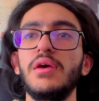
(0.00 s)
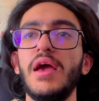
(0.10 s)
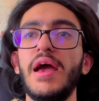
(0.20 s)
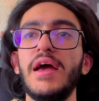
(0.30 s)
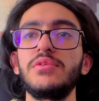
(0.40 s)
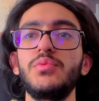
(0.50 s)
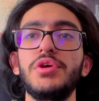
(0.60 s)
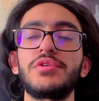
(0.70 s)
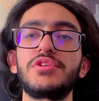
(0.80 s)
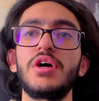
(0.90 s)
And we
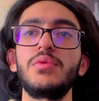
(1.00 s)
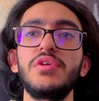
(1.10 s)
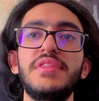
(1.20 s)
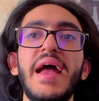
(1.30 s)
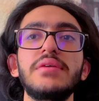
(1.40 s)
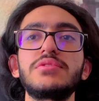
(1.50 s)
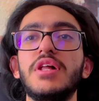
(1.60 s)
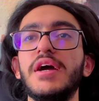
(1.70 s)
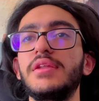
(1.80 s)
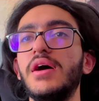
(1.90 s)
are done with the outline.